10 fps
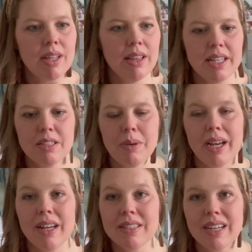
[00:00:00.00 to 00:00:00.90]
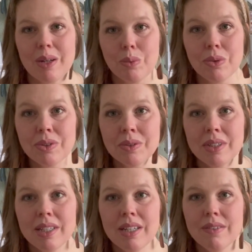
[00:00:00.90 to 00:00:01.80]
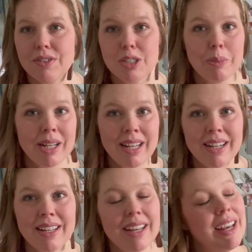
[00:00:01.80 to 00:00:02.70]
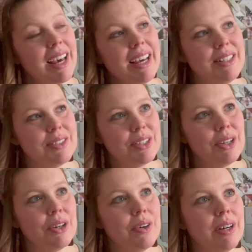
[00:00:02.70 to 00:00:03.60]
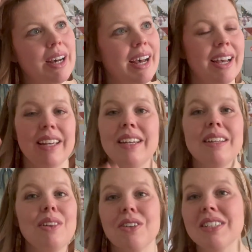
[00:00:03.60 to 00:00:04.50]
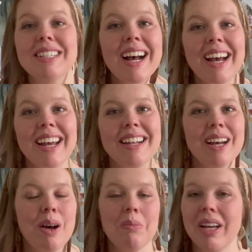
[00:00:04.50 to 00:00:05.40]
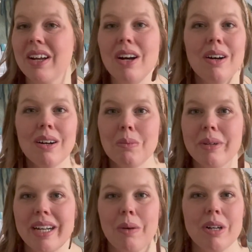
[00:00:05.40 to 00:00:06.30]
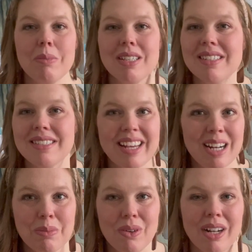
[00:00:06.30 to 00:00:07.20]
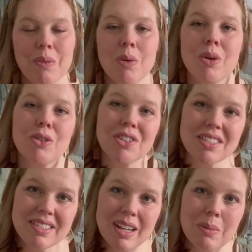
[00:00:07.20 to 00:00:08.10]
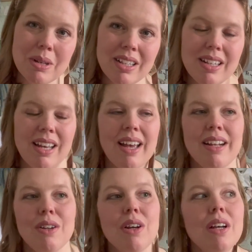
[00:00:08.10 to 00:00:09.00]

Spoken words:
like to buy undyed wool for spinning. And so I learned to dye, and now I'm like, oh, but I want to be sustainable and I want to work for sustainability. And